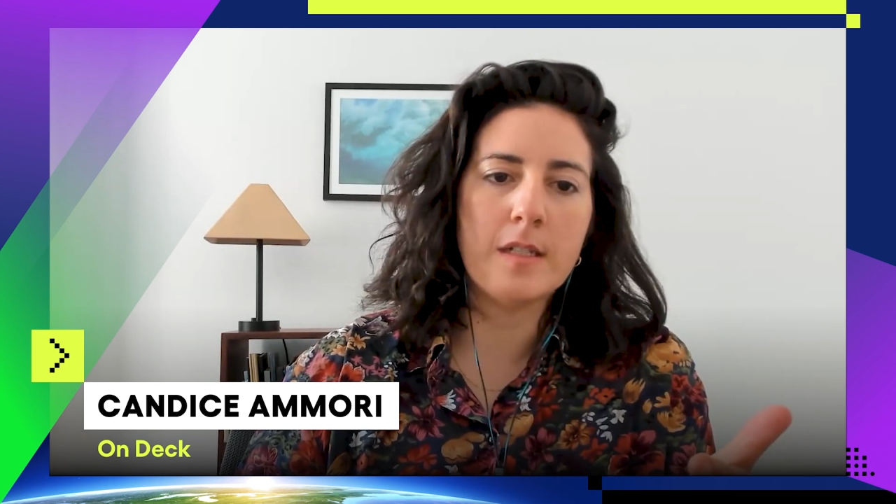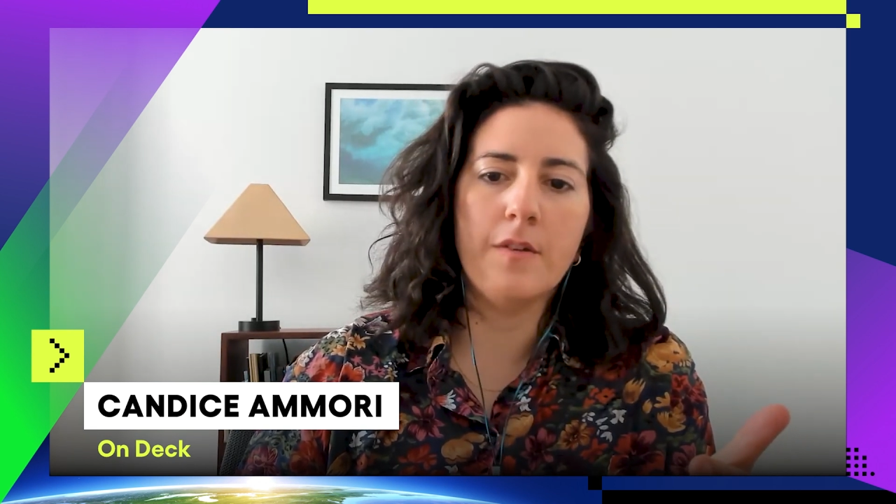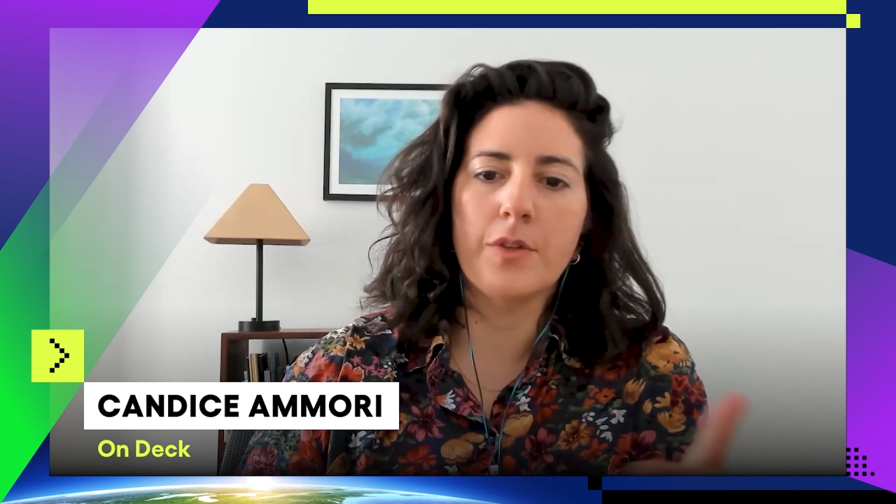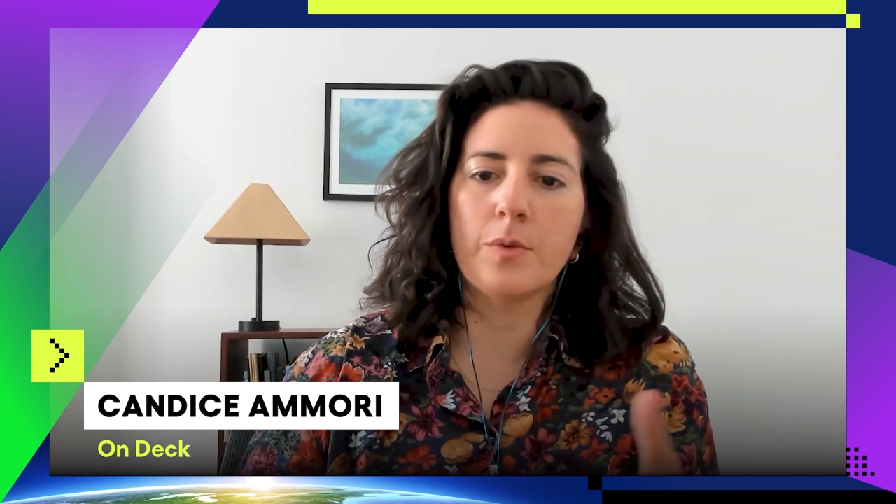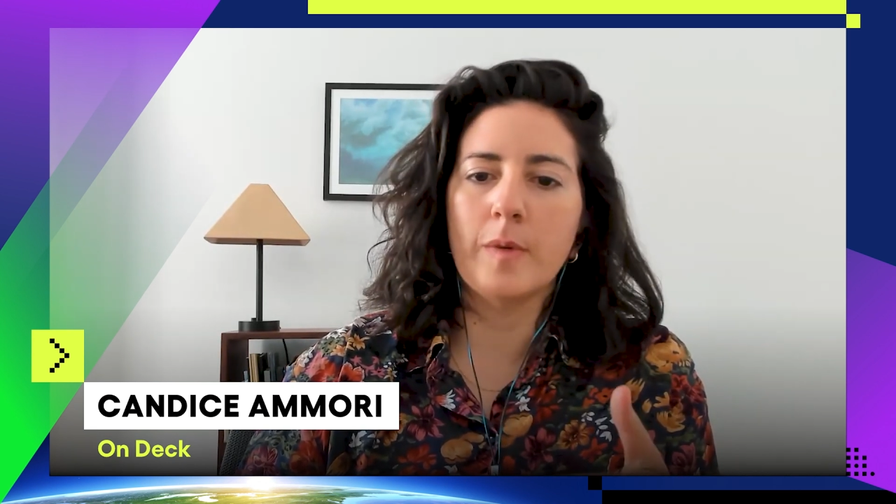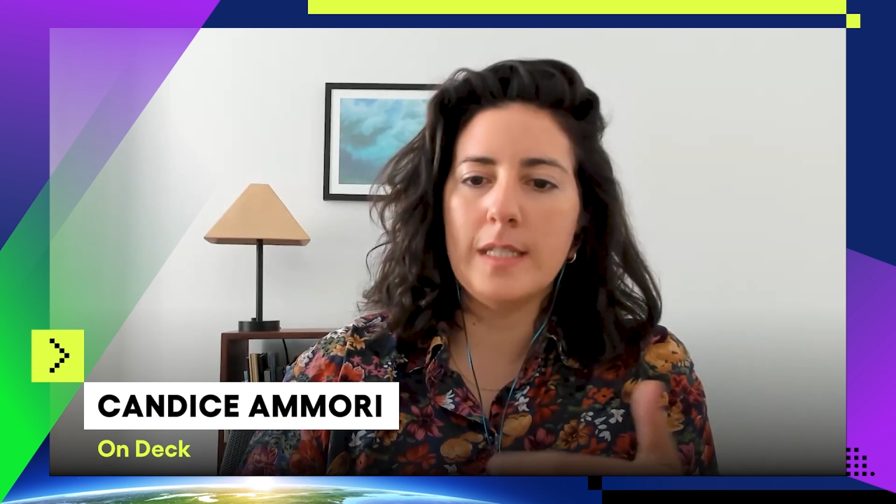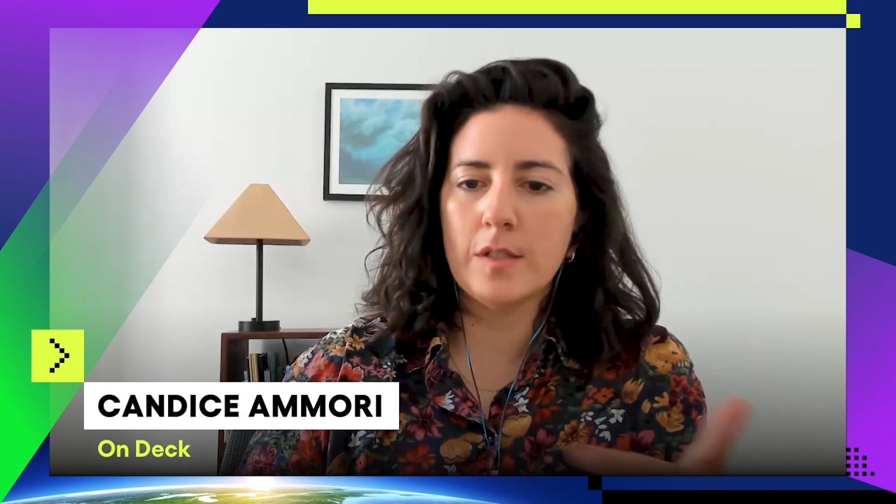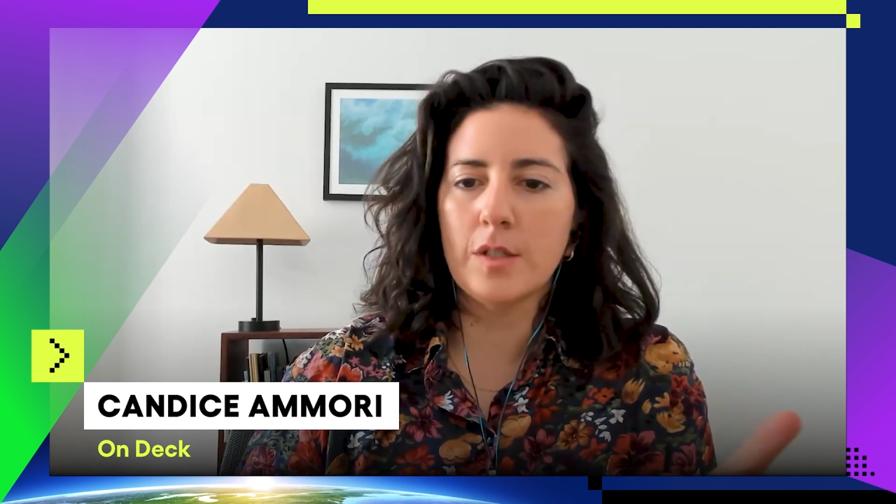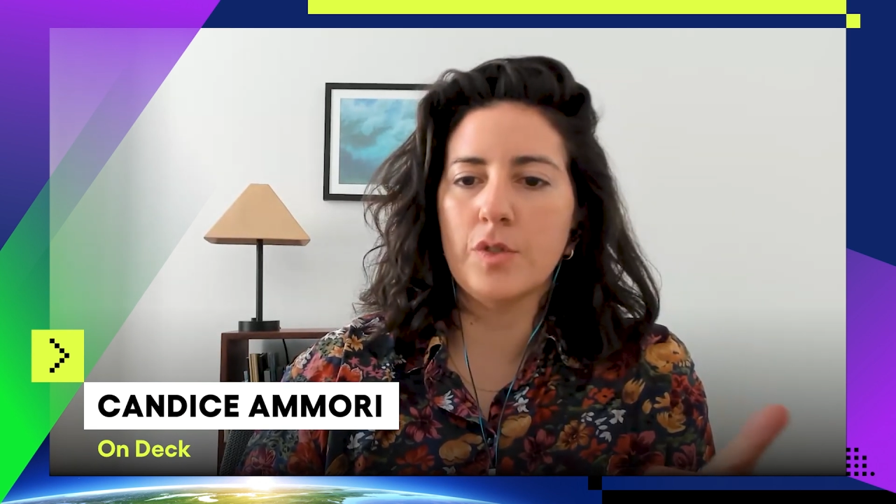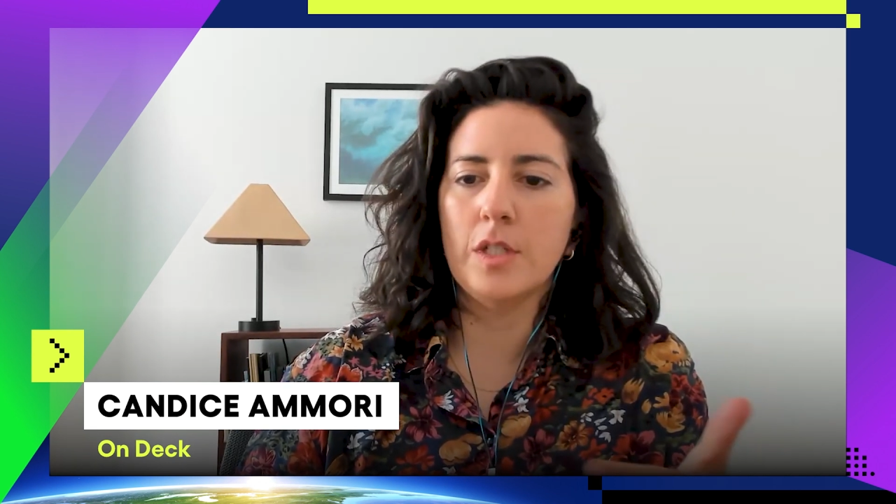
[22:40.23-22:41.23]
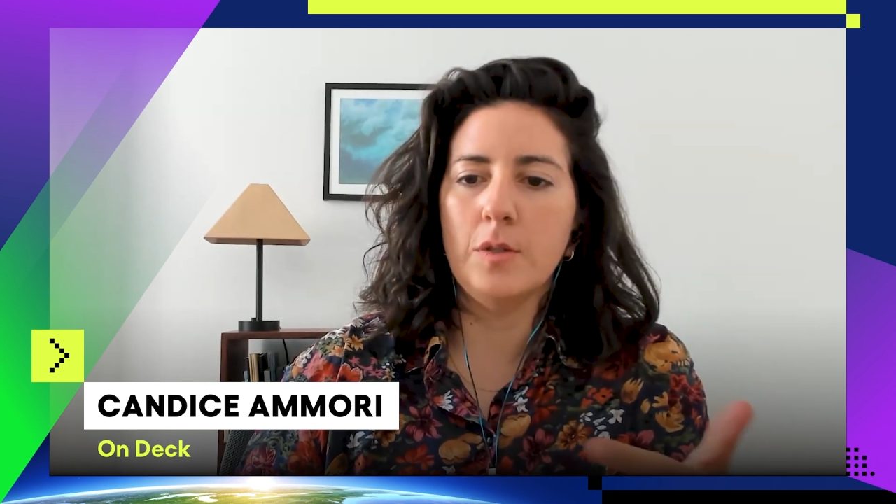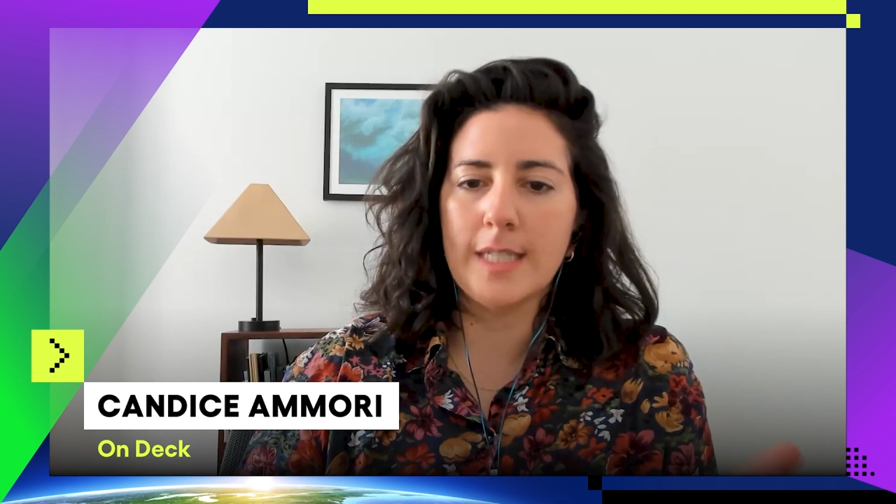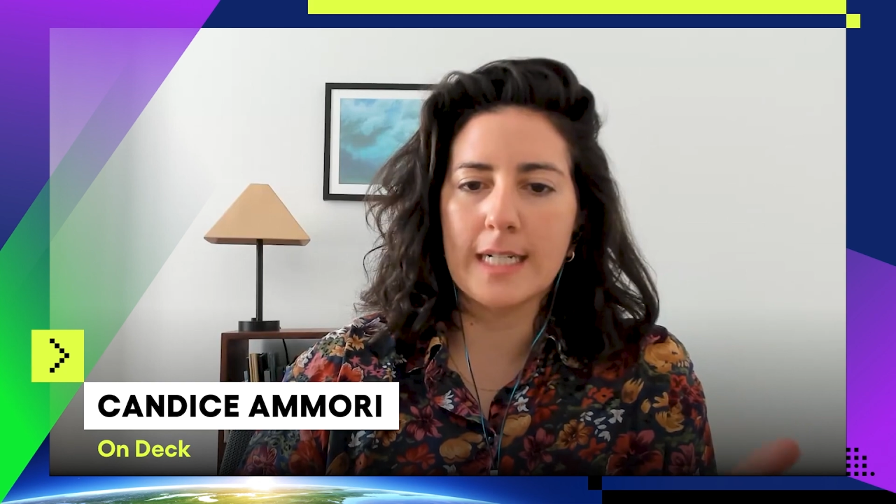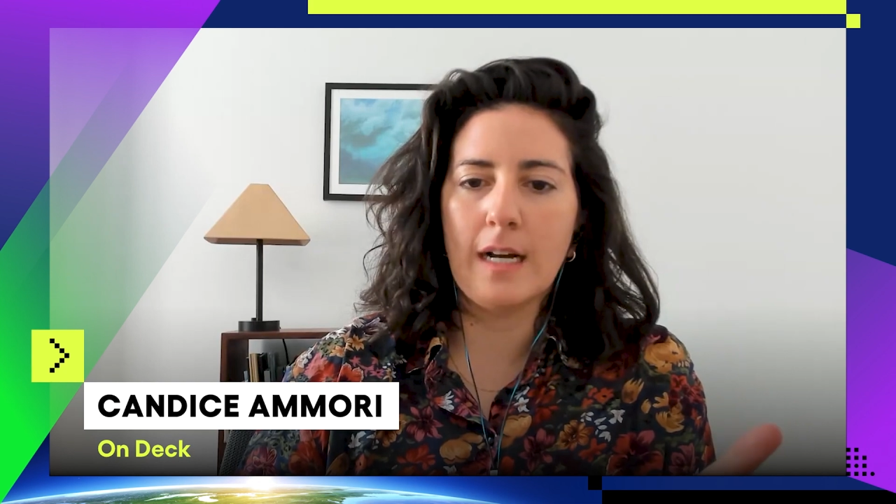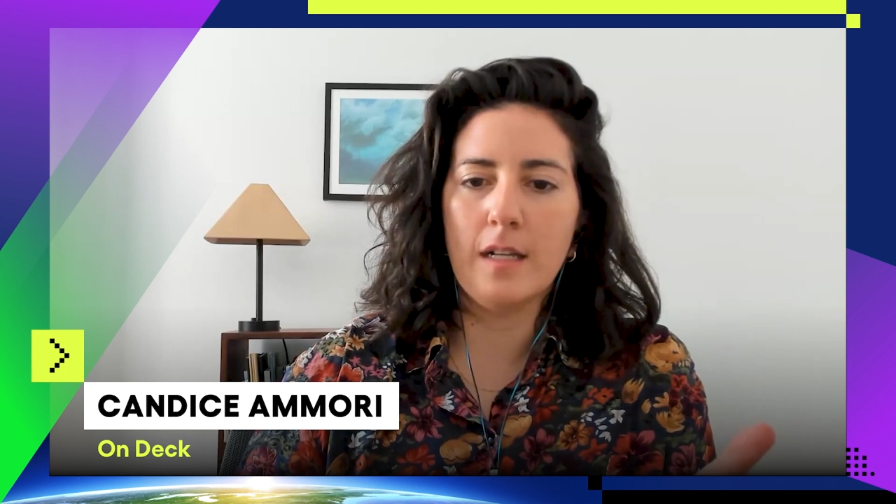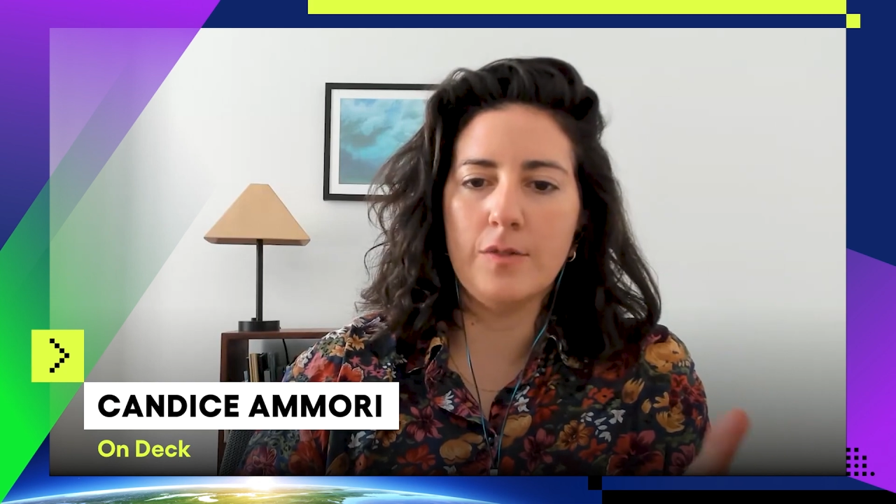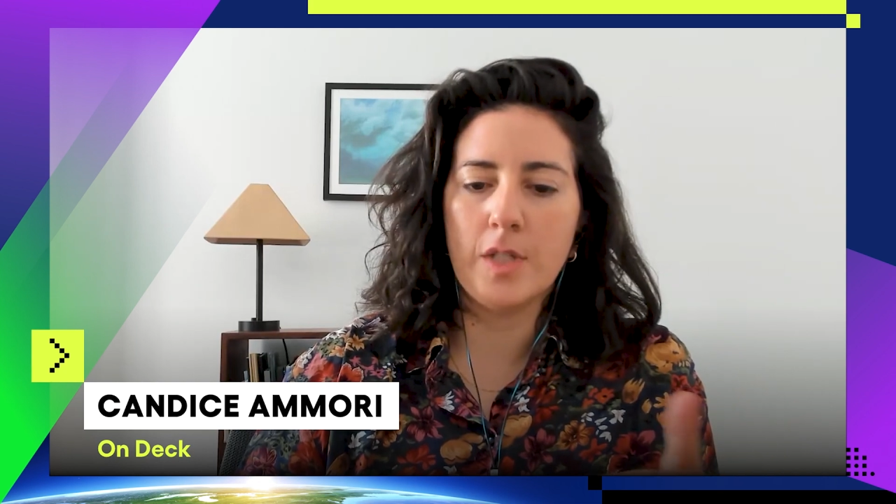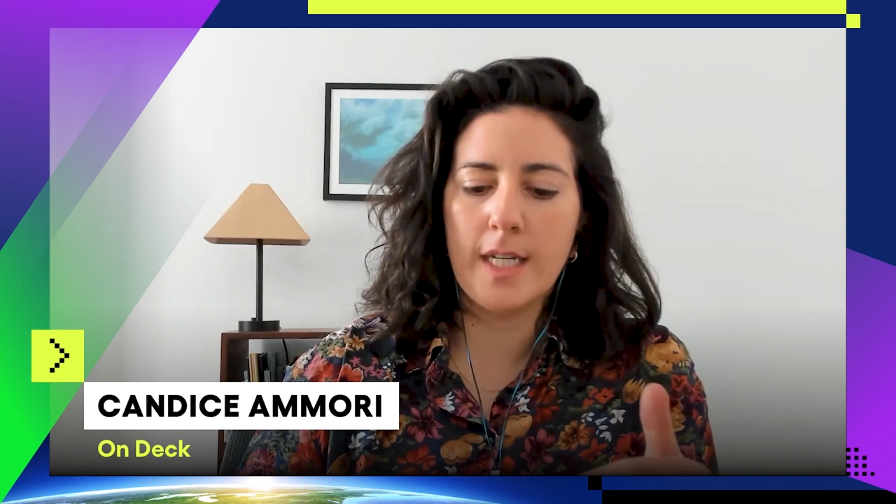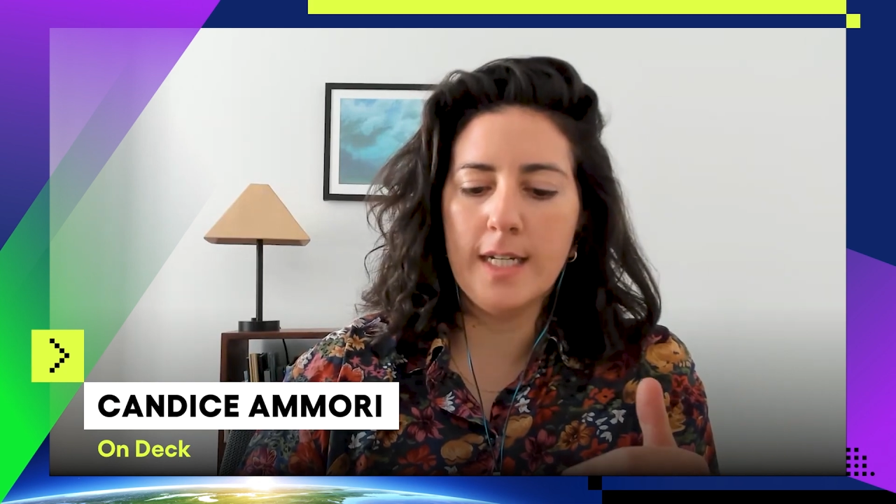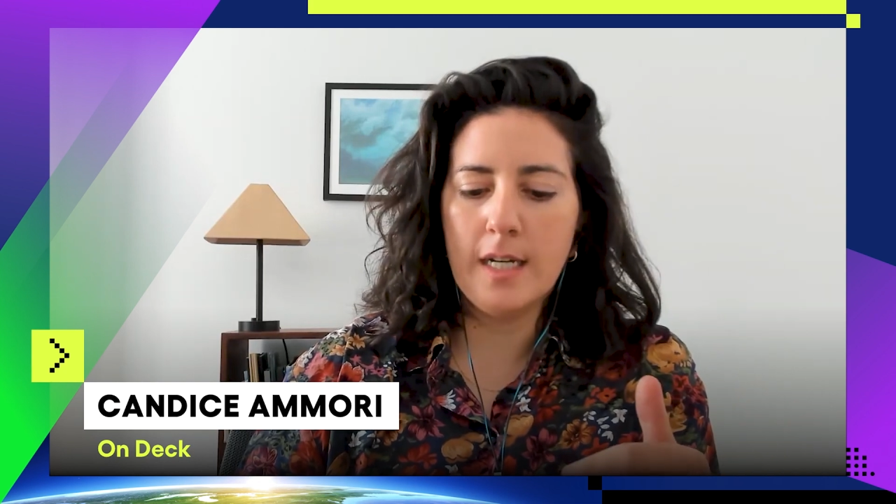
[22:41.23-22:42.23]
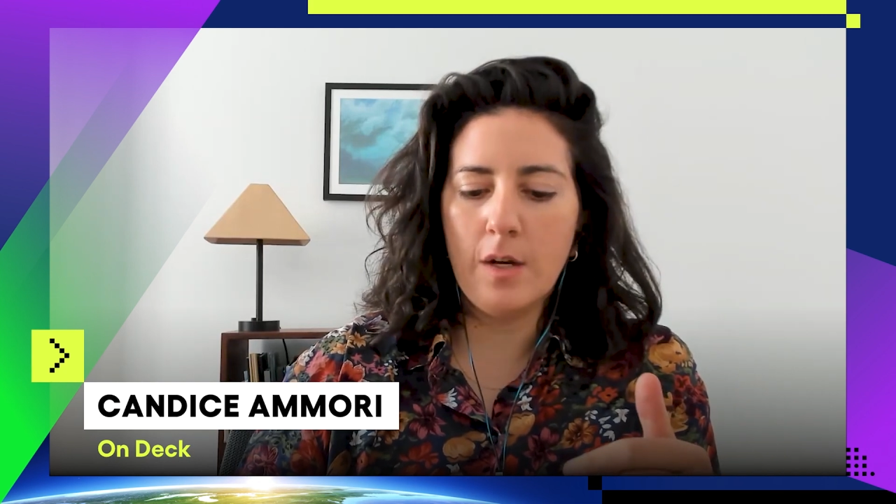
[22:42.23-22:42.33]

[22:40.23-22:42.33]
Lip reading: solved through research and new technology.